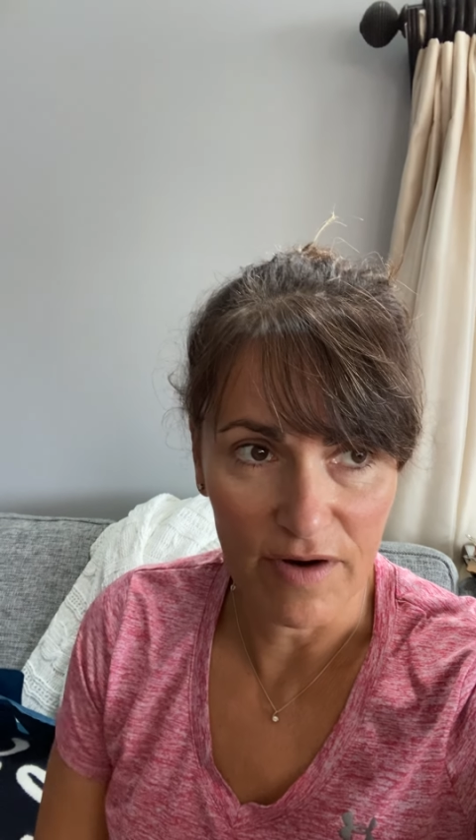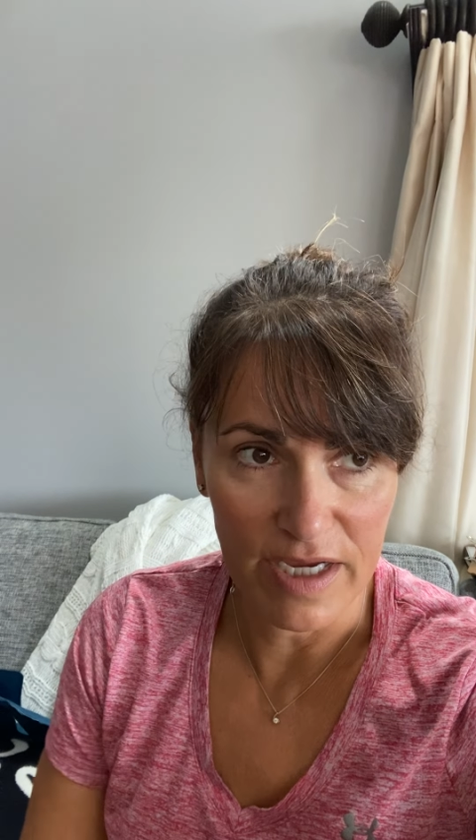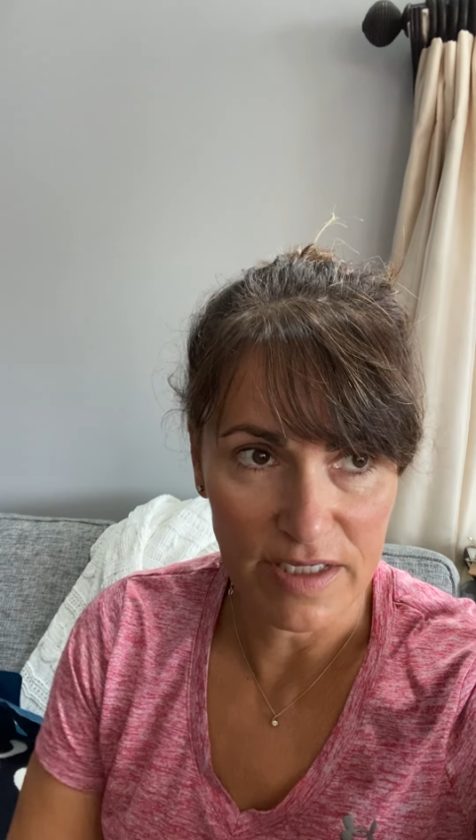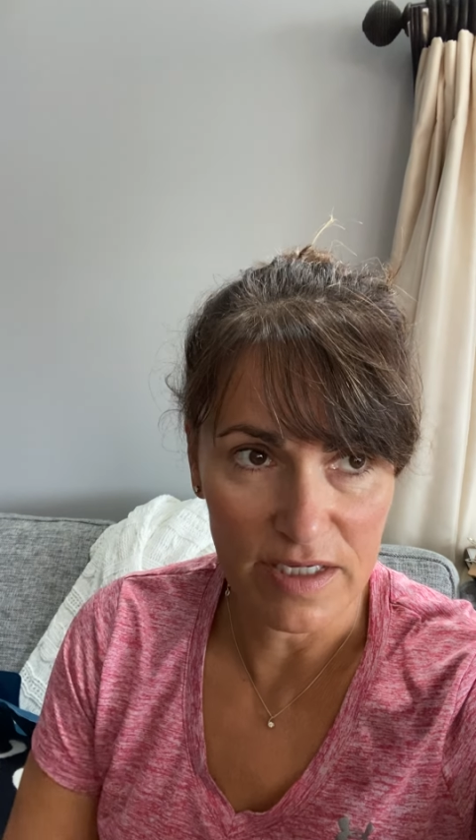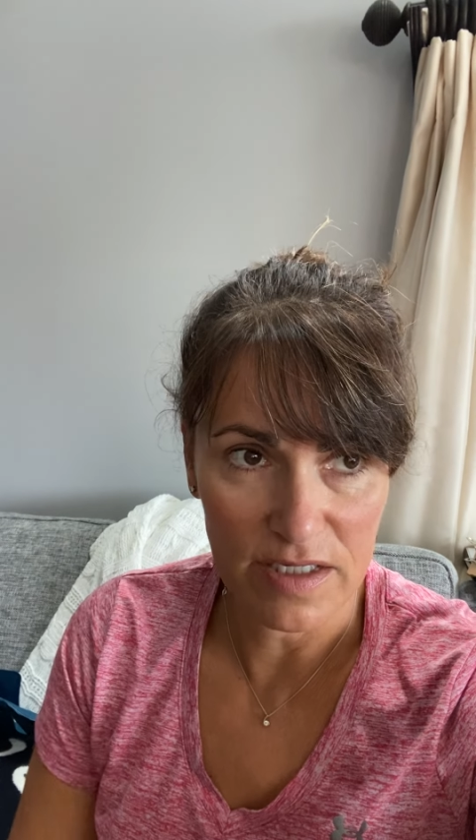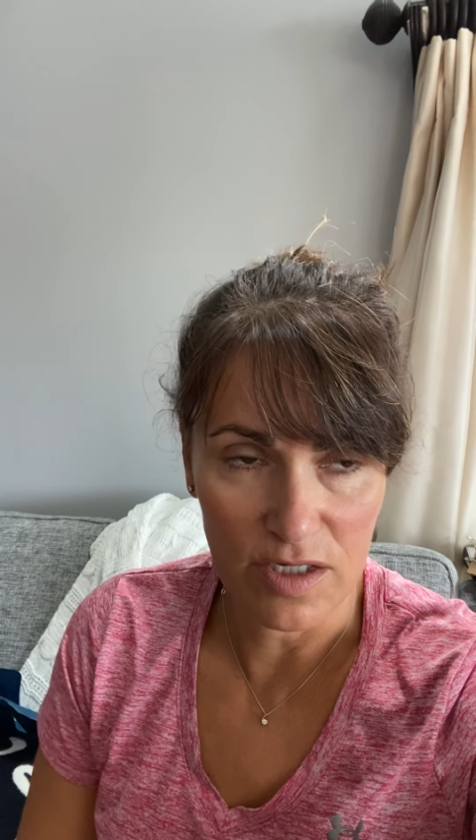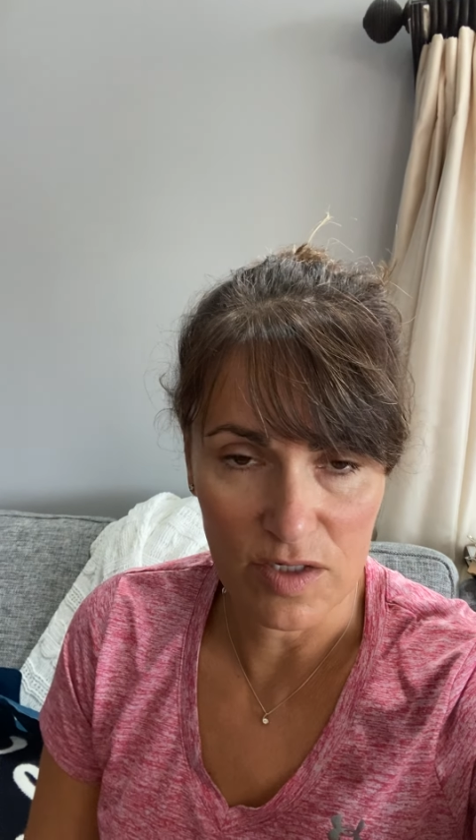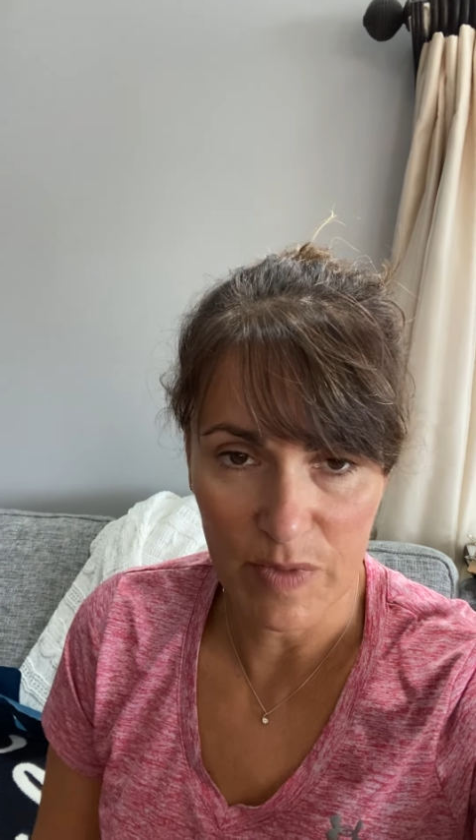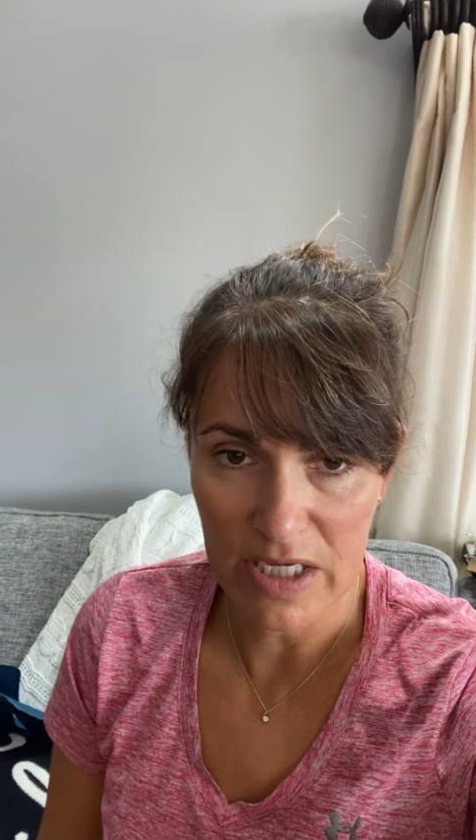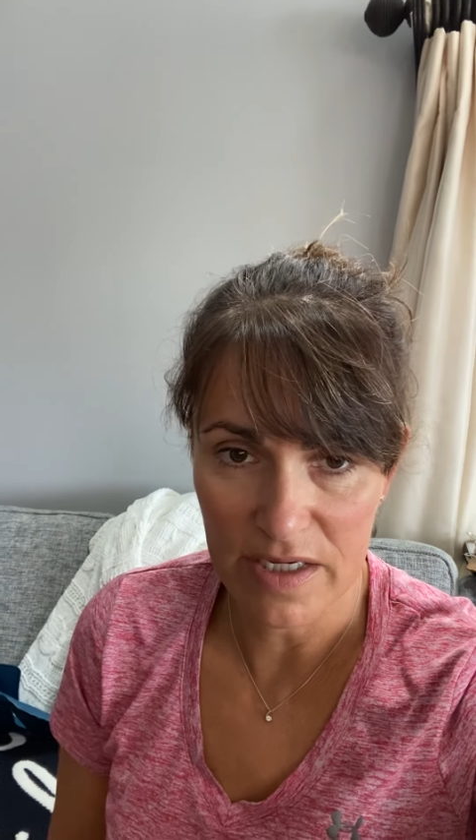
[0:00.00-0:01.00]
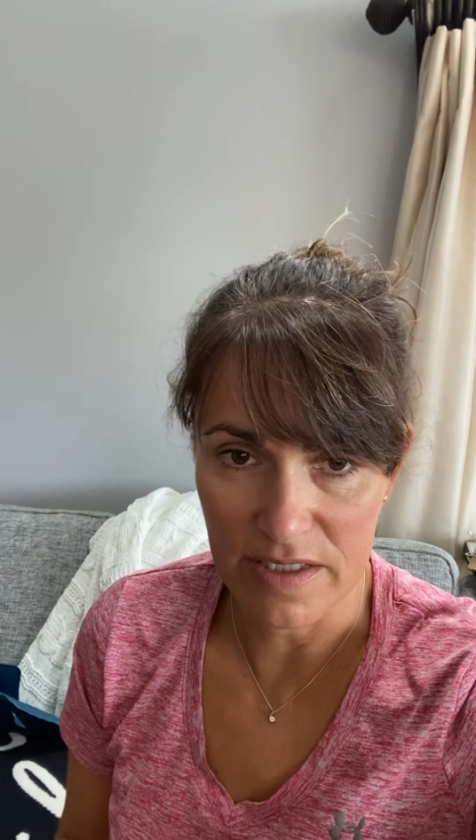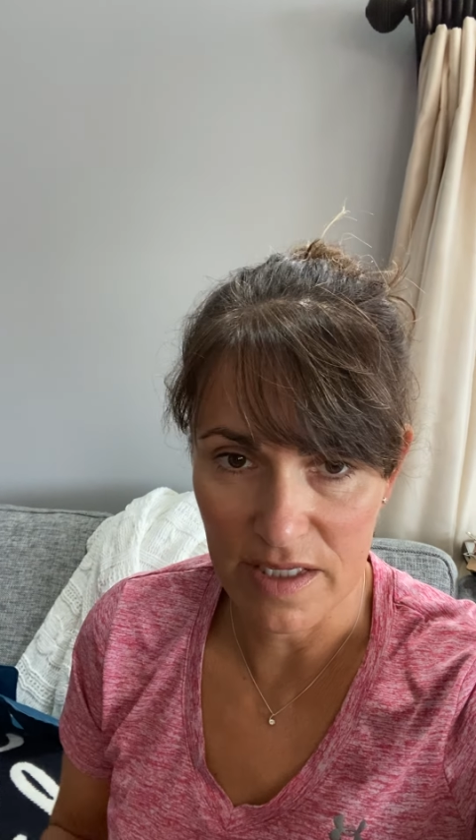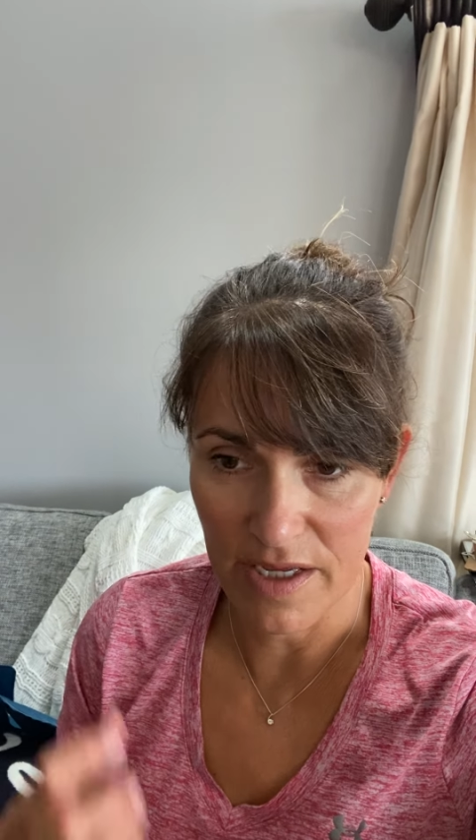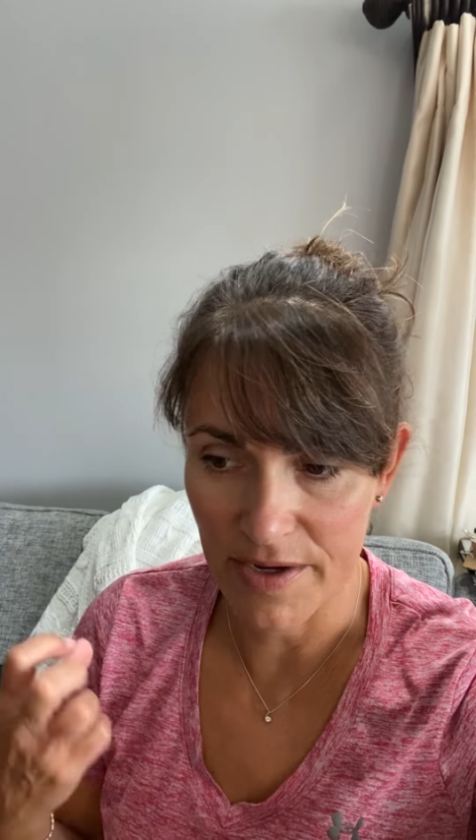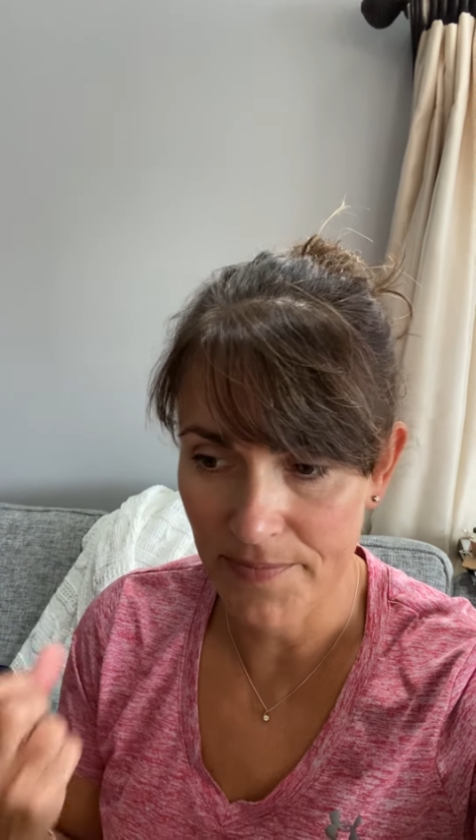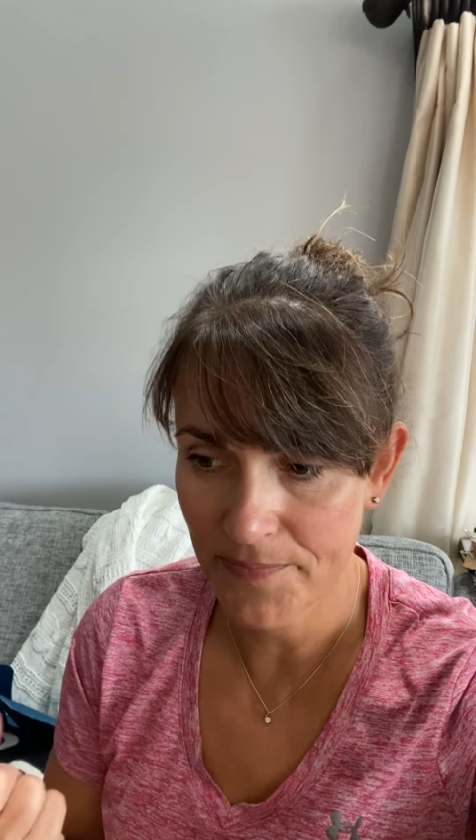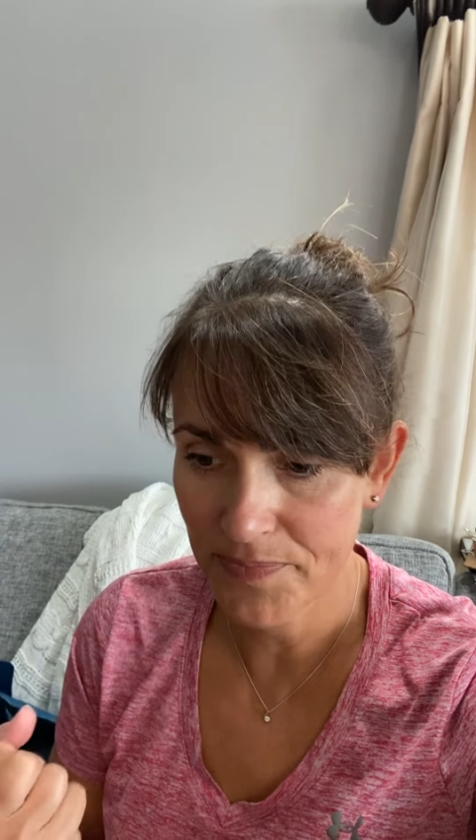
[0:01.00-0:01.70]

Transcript: raises, just because of the